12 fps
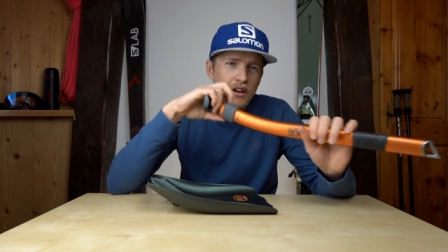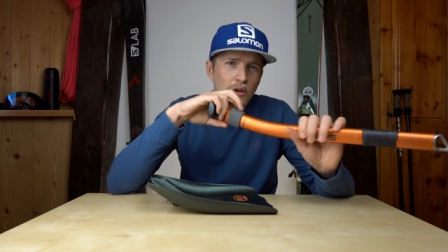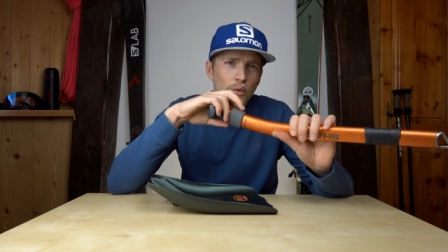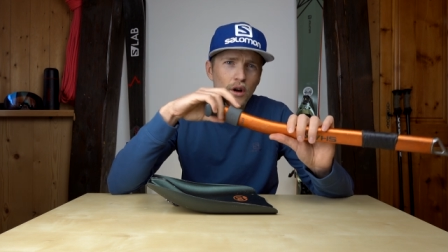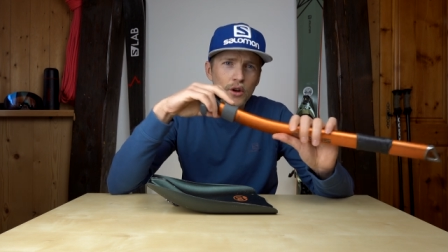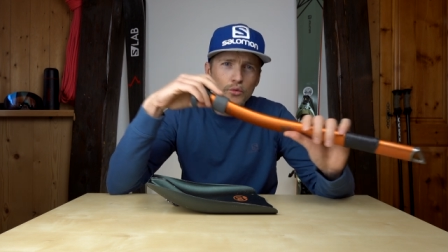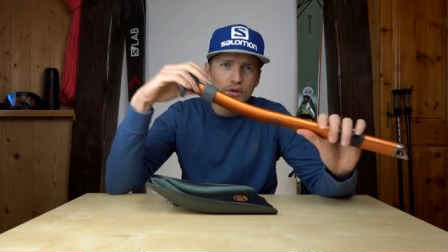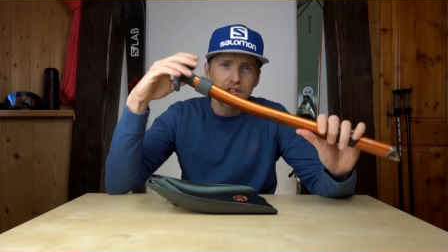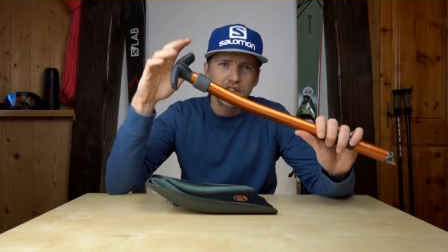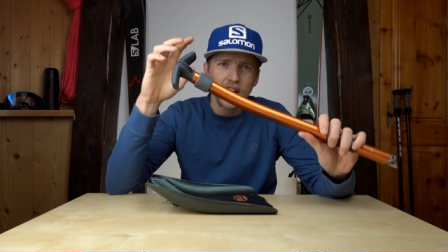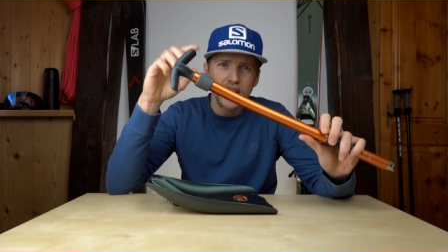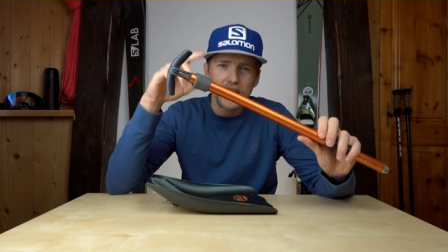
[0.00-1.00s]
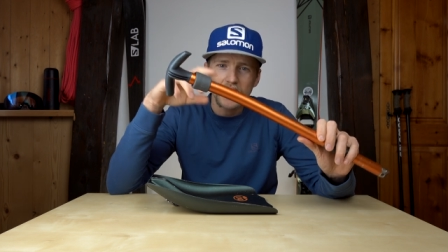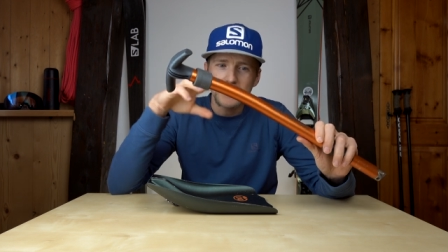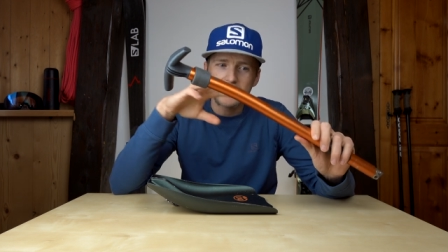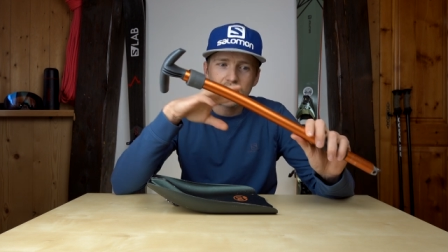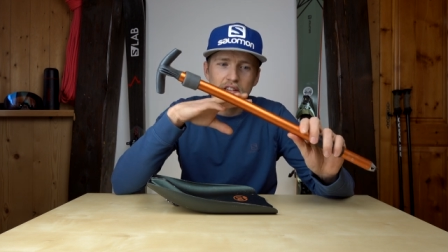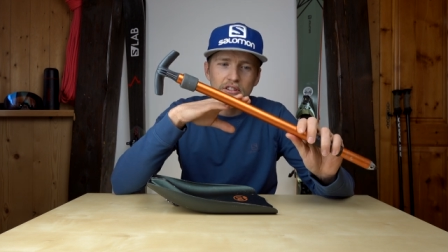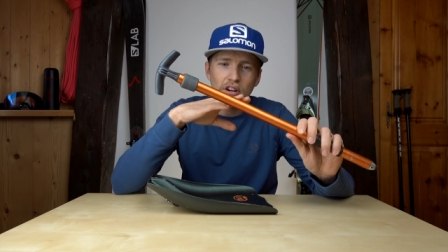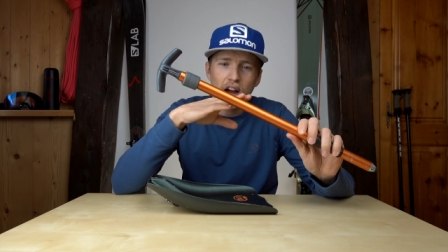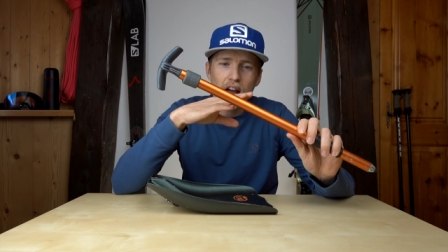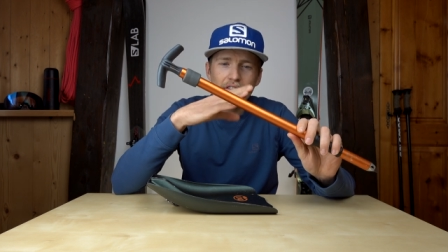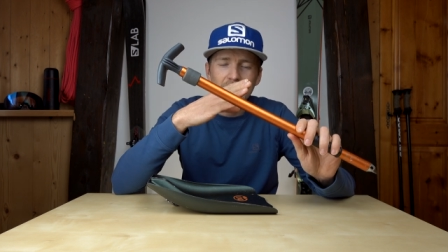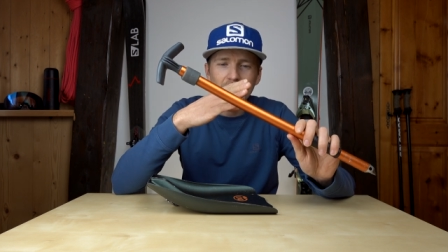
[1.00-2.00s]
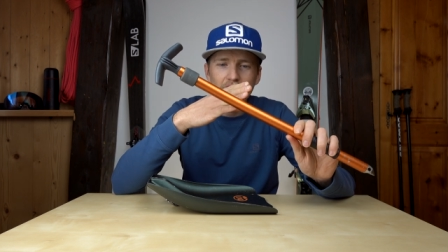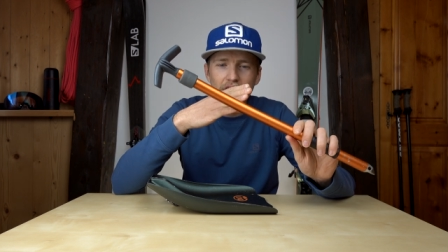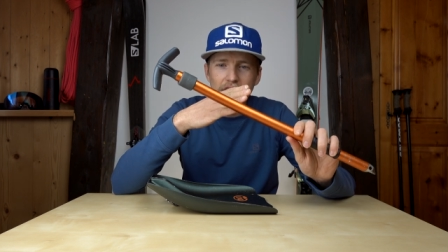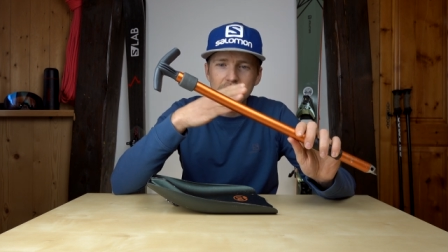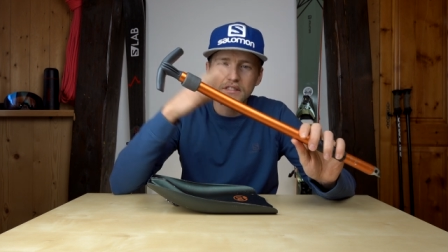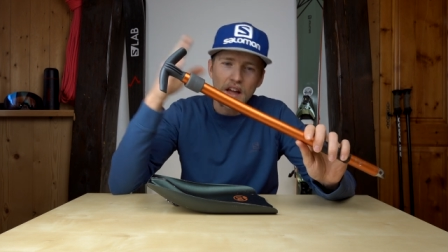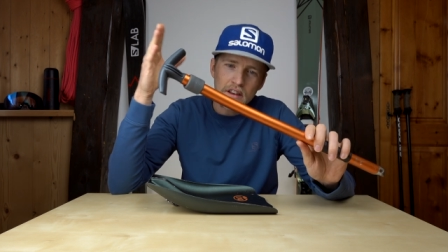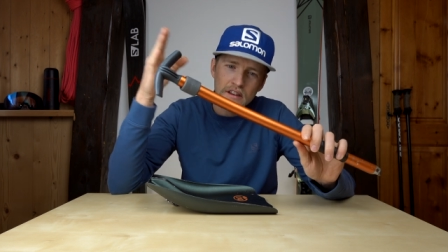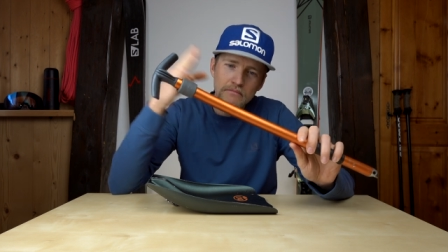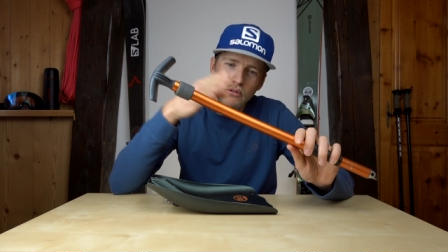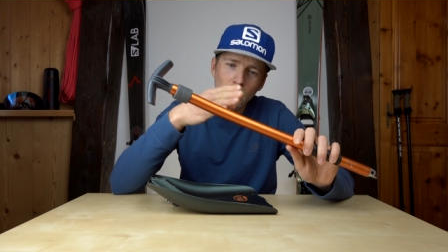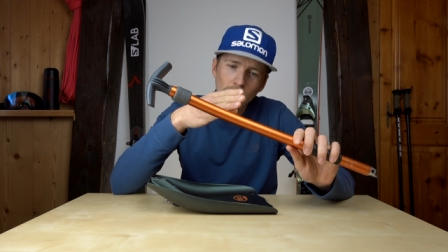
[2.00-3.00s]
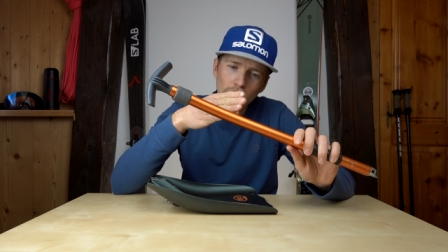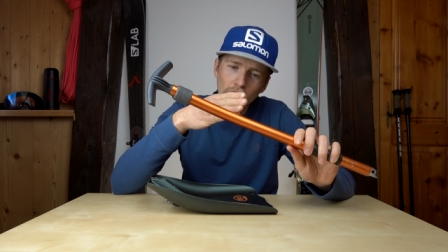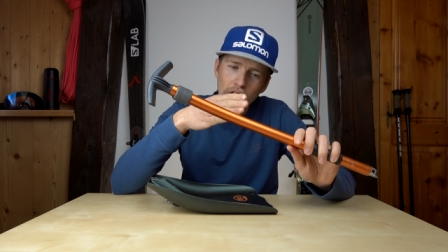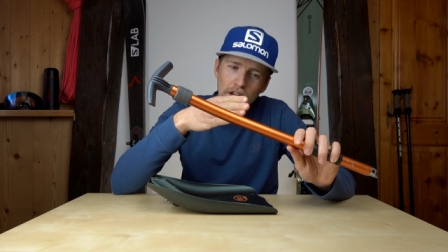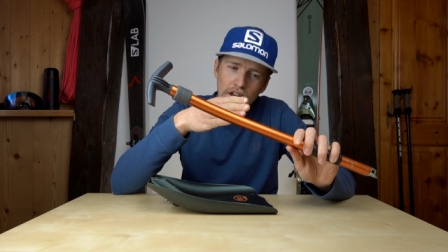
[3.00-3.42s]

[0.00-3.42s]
What I would say is that not having an extendable